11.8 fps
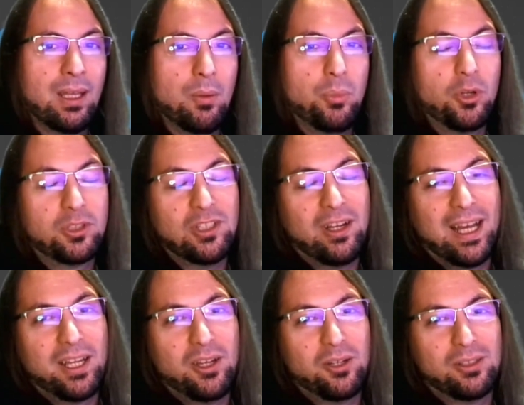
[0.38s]

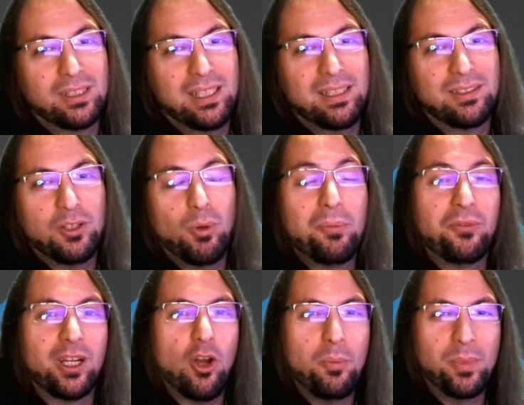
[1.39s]
Book.io is a
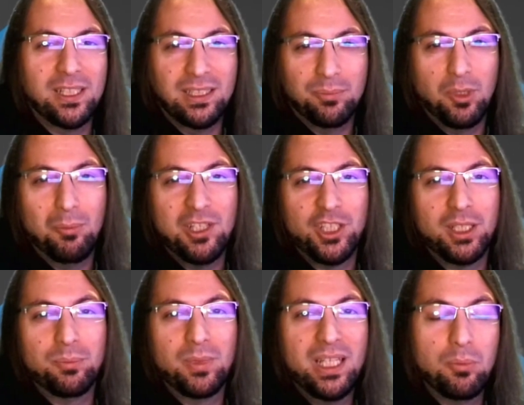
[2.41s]
Web3 company
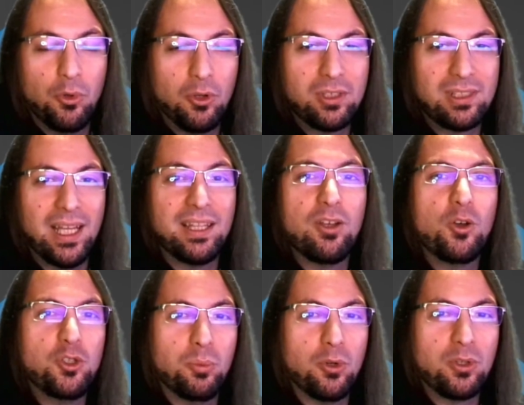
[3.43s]
publishing ebooks and
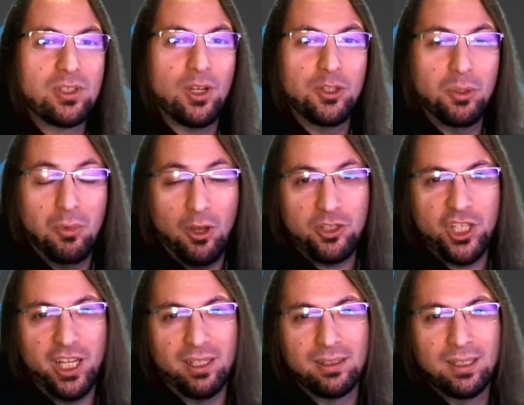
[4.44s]
audiobooks on the
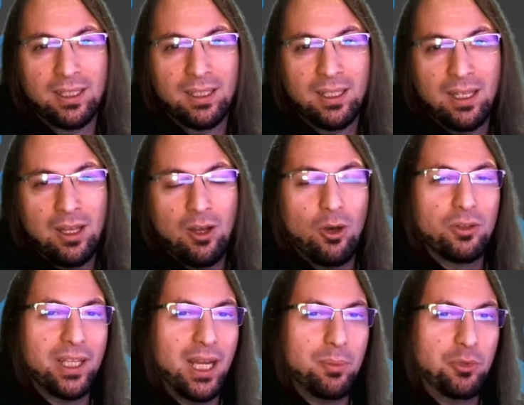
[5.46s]
blockchain.
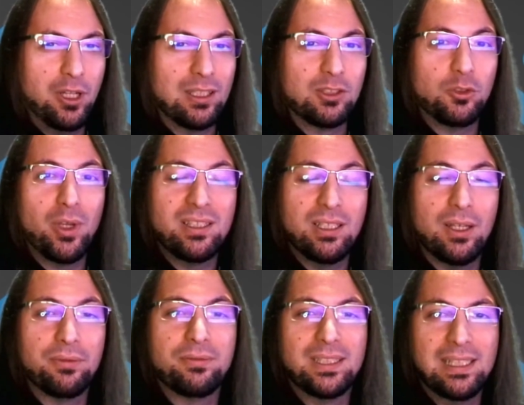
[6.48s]
On April
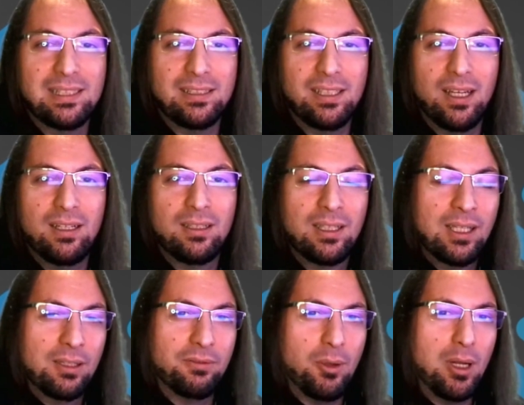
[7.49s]
20th this year,
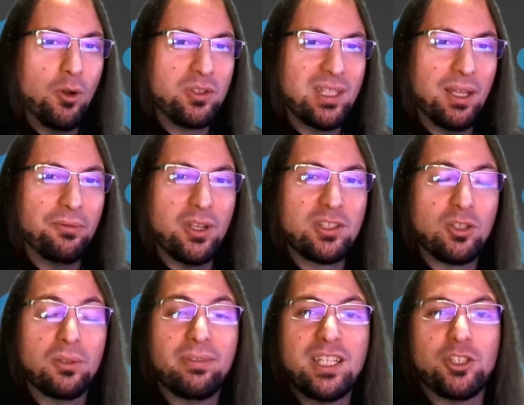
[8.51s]
they will host their first
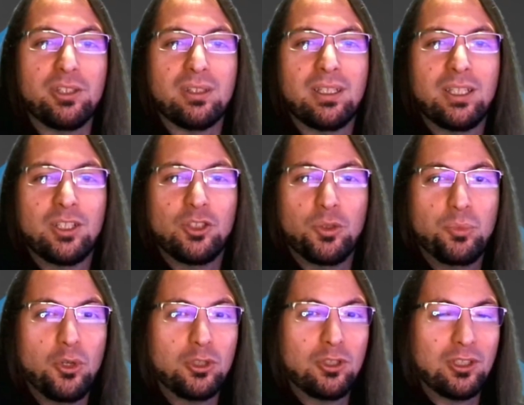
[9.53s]
convention, the
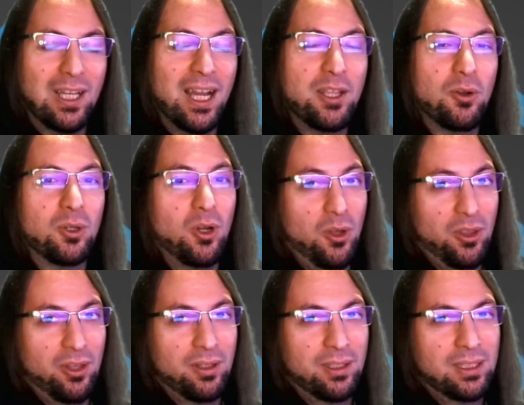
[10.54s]
Book.io
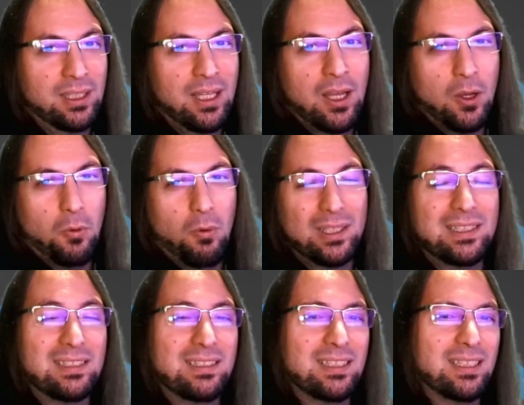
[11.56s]
Con. What
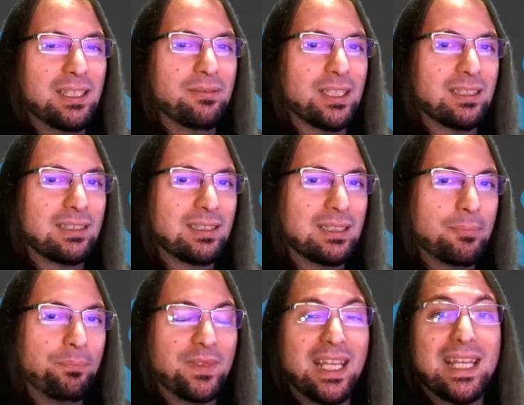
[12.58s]
is this event?
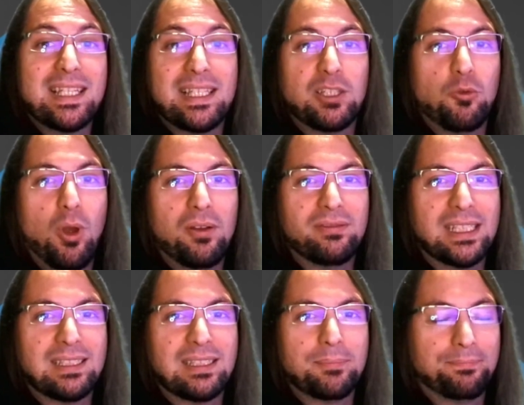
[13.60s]
Is it worth
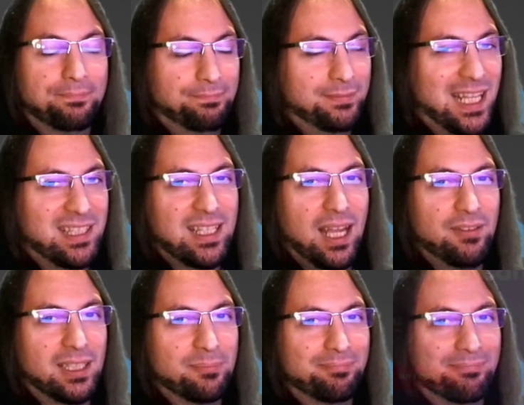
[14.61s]
it? Let's dive in.